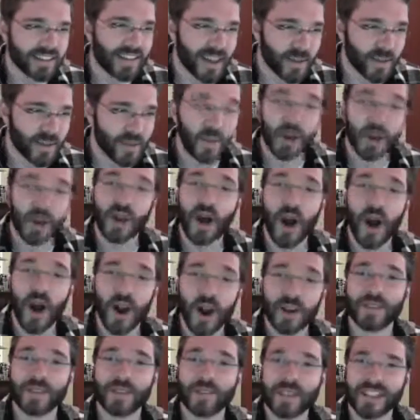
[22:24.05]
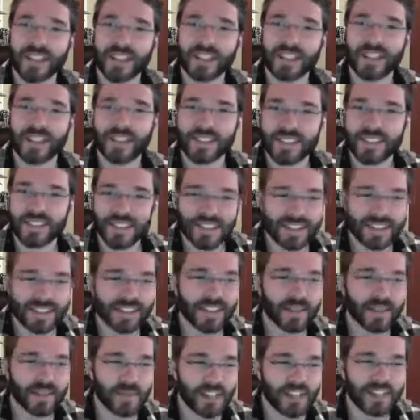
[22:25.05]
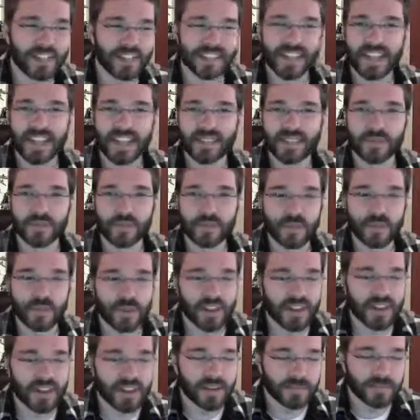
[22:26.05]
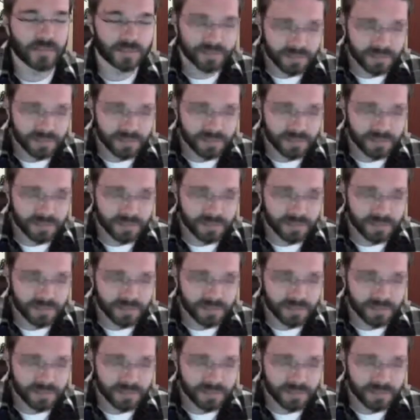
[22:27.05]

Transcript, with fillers: and work hard to make sure that it's going to be successful. But uh,